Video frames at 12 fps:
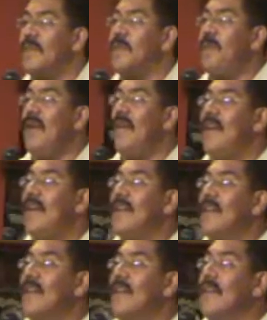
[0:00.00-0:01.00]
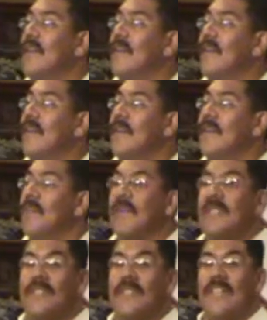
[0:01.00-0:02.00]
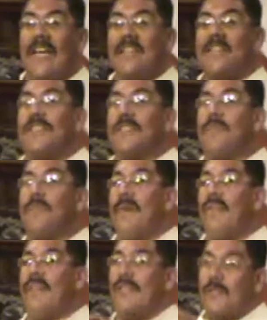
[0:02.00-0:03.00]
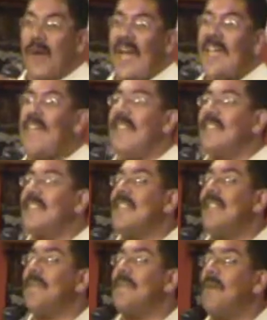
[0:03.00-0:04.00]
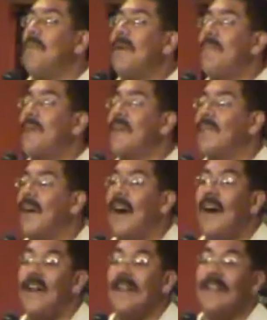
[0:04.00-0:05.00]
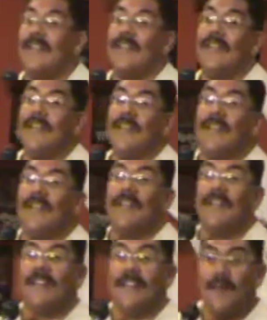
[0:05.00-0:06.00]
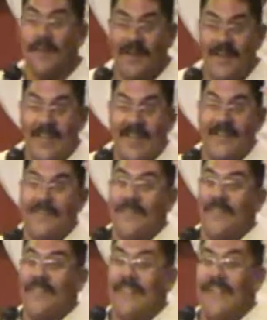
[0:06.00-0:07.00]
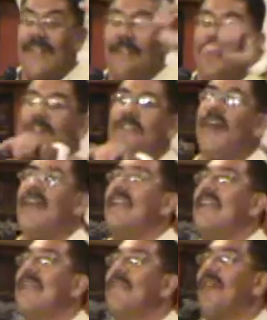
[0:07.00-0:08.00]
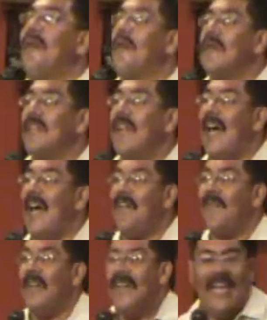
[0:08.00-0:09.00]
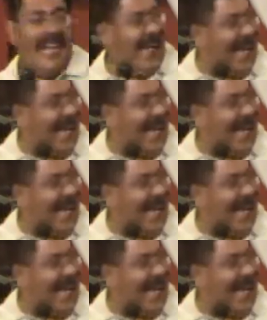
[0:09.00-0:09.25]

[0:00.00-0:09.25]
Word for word: spirit, but to test the spirit, try it and see if they're people of God. Come on now. If you're trying to live a holy life and